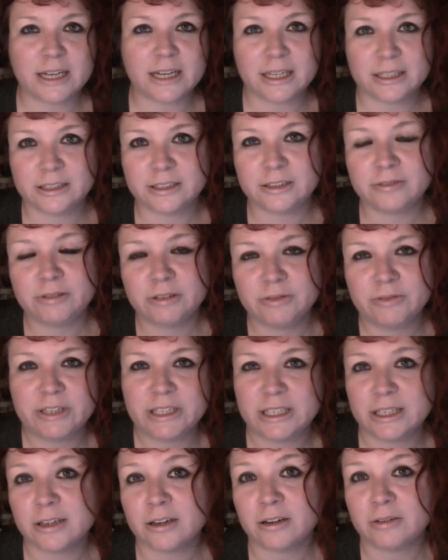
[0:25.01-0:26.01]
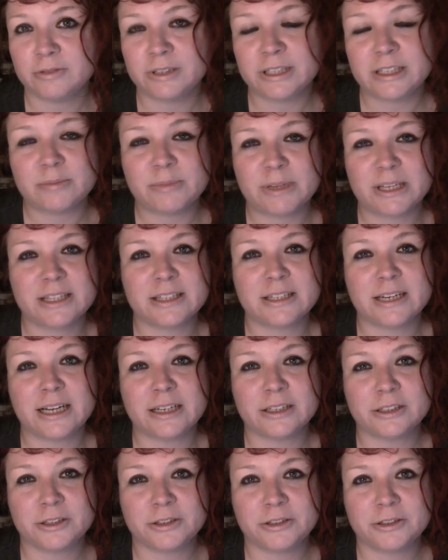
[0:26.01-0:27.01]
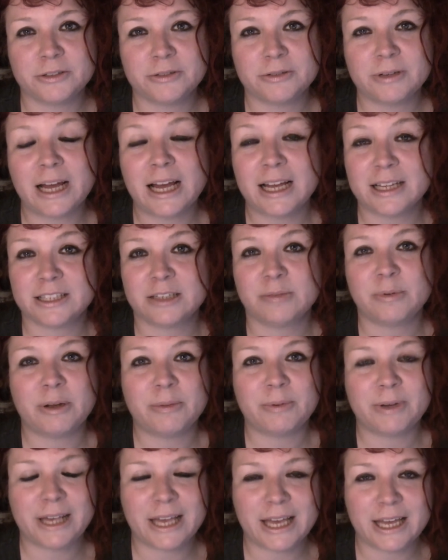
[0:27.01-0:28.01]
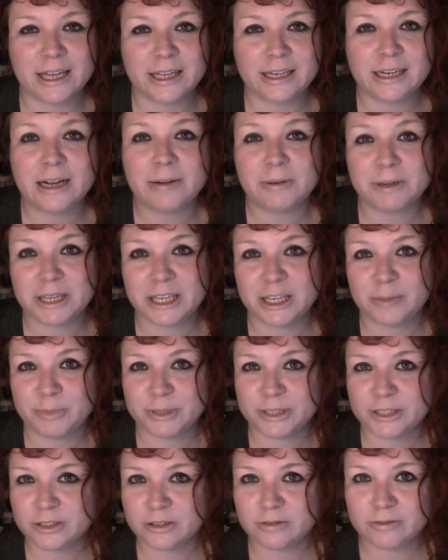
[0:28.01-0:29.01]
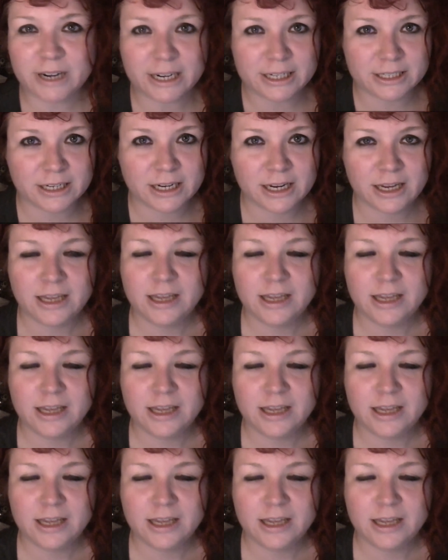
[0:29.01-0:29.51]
and the lovely Vinny of Little Miss Style Guru asked about my hair and how I keep it so red.